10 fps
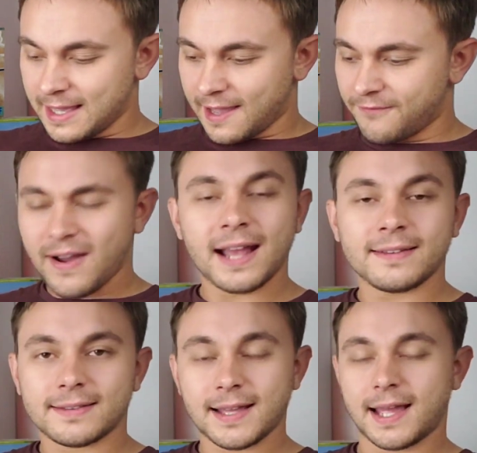I find
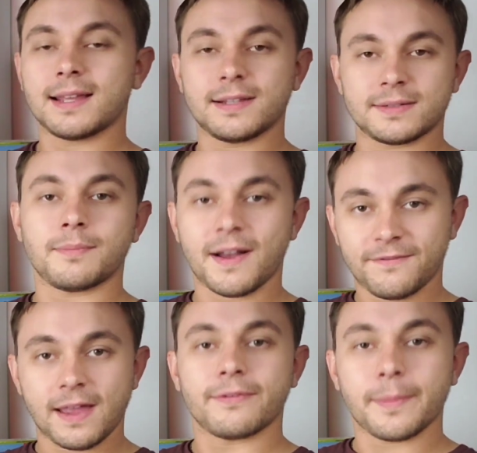that that is my
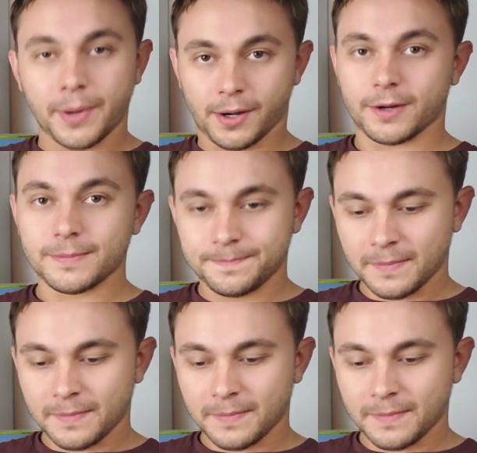favorite part.